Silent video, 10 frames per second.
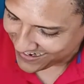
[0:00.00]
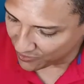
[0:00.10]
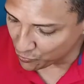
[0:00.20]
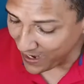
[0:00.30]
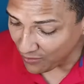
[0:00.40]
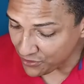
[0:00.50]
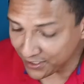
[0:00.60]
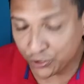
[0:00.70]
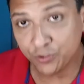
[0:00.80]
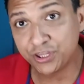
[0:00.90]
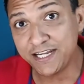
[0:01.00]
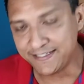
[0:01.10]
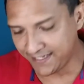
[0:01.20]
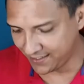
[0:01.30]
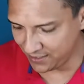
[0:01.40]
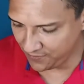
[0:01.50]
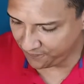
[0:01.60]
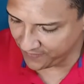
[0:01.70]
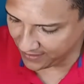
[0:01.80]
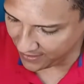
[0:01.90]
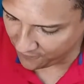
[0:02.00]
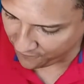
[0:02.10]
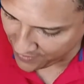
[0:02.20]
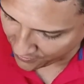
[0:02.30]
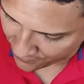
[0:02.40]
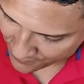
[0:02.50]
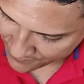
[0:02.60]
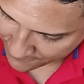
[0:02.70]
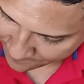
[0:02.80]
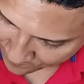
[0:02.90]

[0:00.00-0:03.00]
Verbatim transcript: rounded to three significant figures.